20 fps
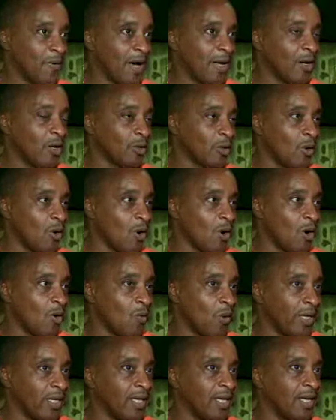found out the
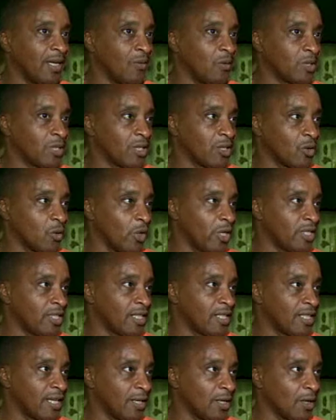hard way that it was
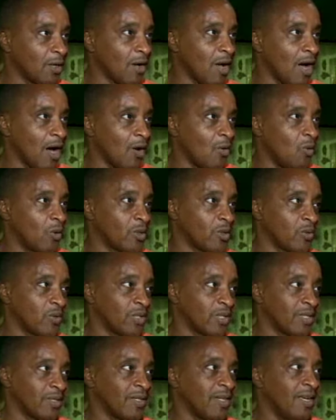increased to 10 o'clock, which
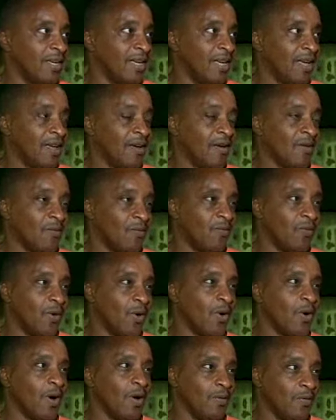was
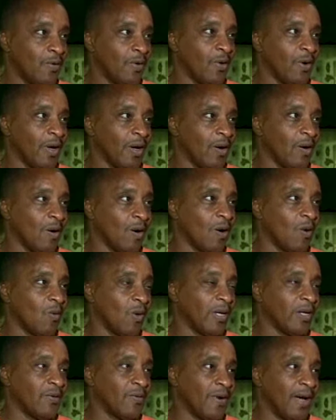very, very hard
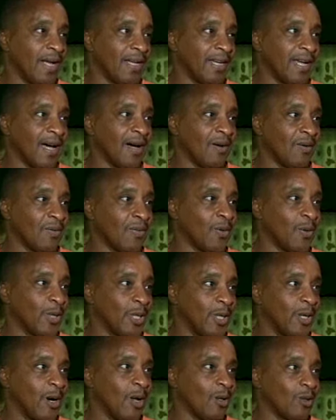way to find out,
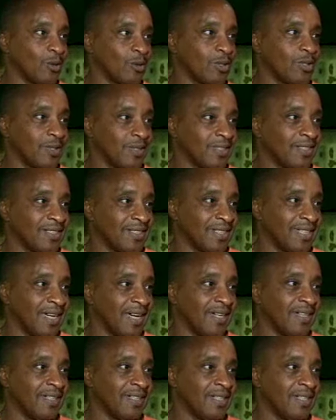$30.
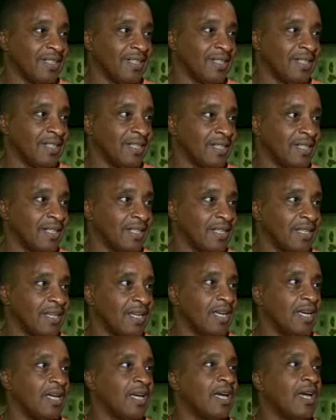Yeah. It's an expensive fish
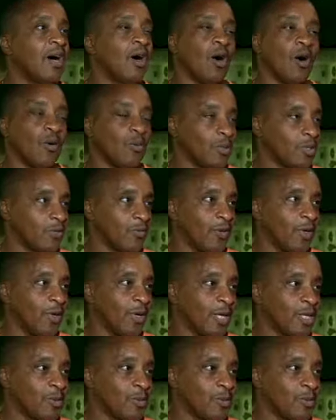sandwich. Oh, it was very